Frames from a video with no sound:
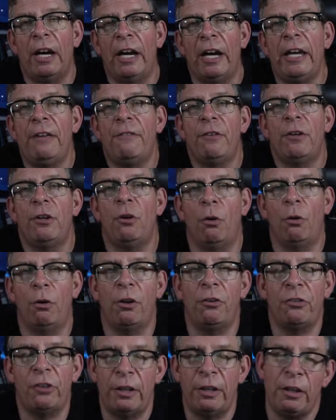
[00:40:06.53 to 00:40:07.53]
I even
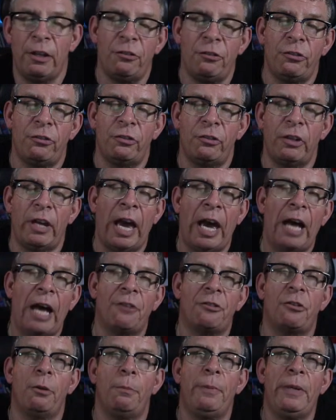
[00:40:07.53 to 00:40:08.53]
notice, and this
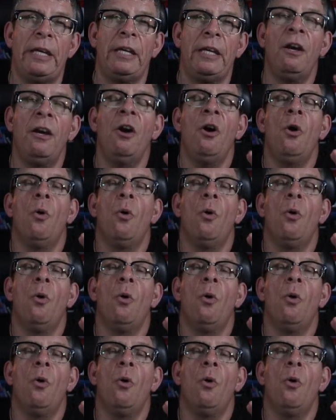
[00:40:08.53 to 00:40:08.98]
has to be